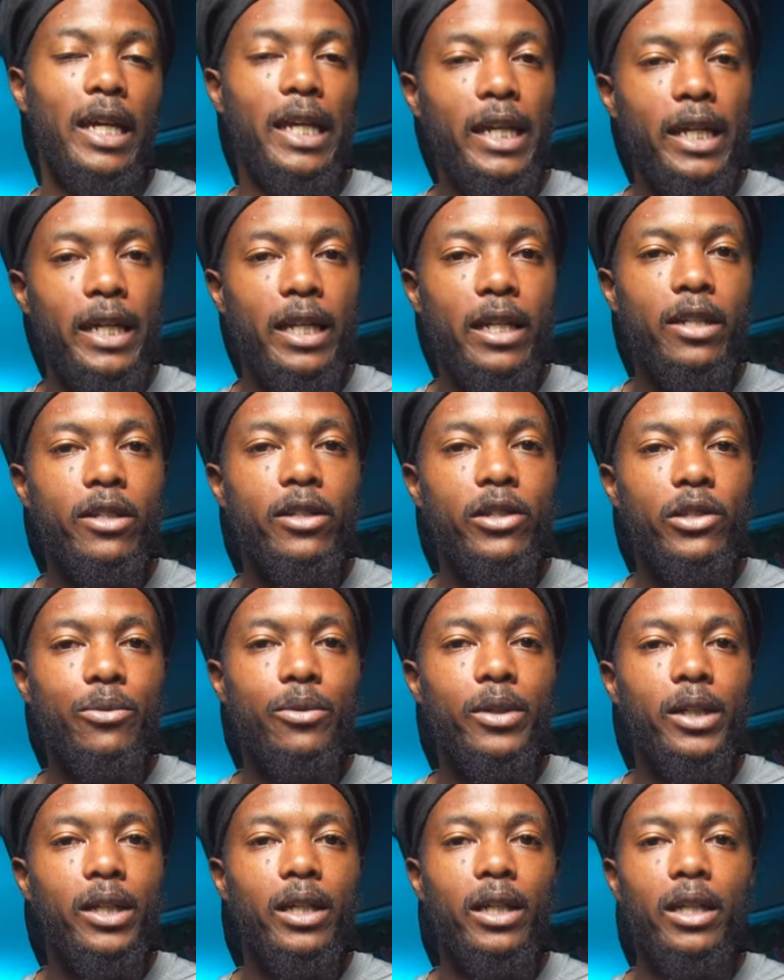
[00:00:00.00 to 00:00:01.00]
in the
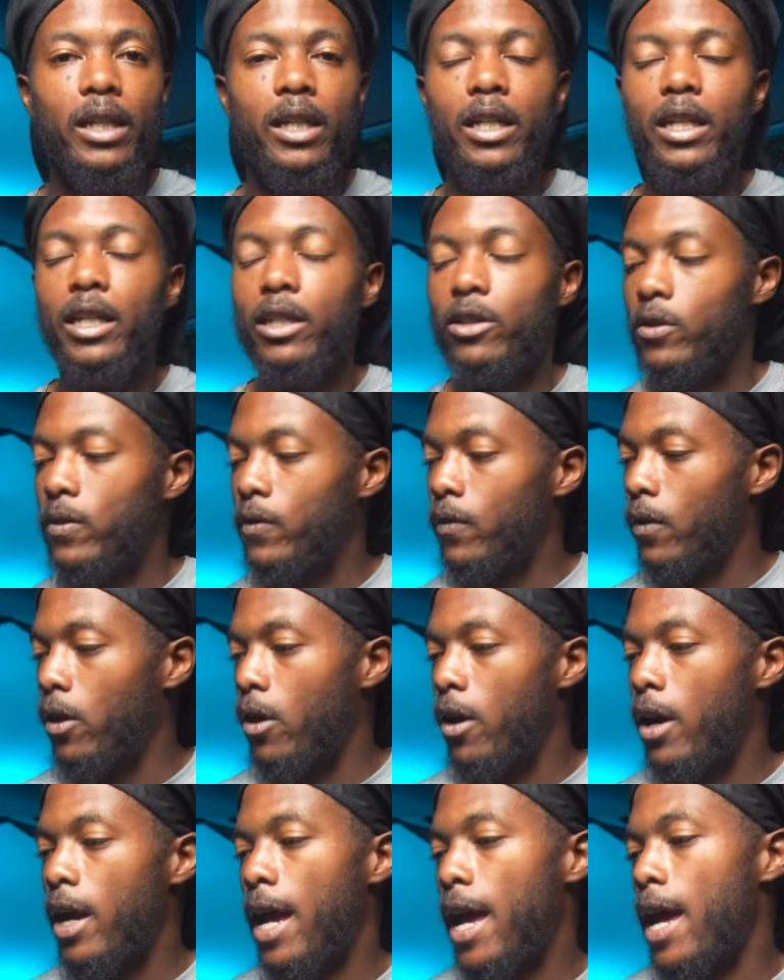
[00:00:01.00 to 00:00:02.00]
3E as
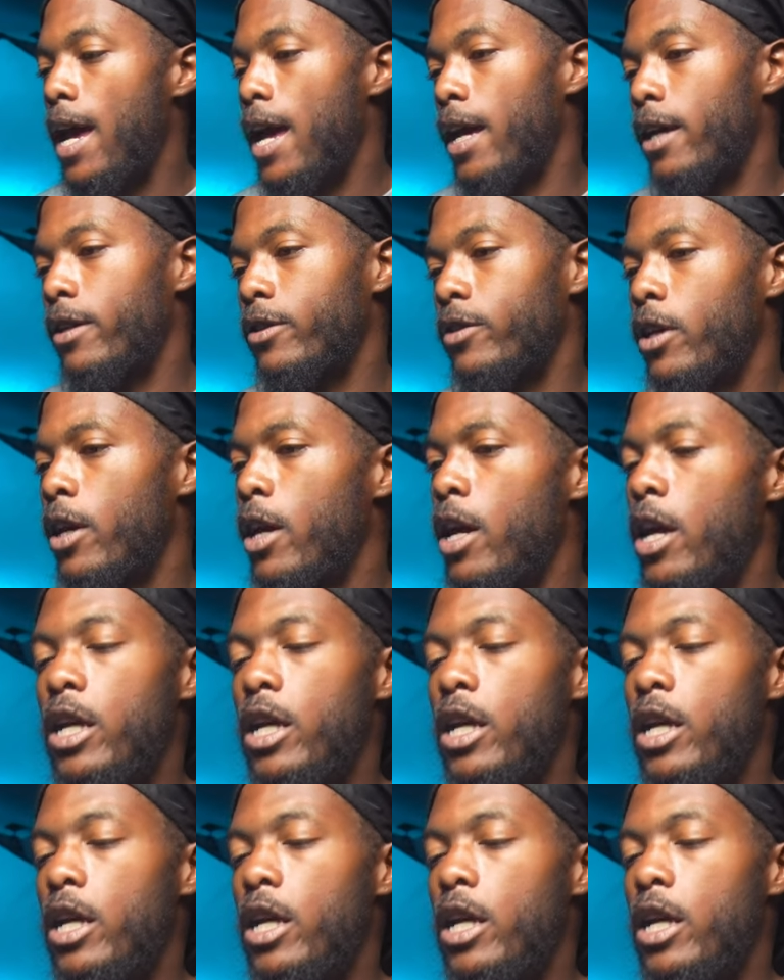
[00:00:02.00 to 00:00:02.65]
far as,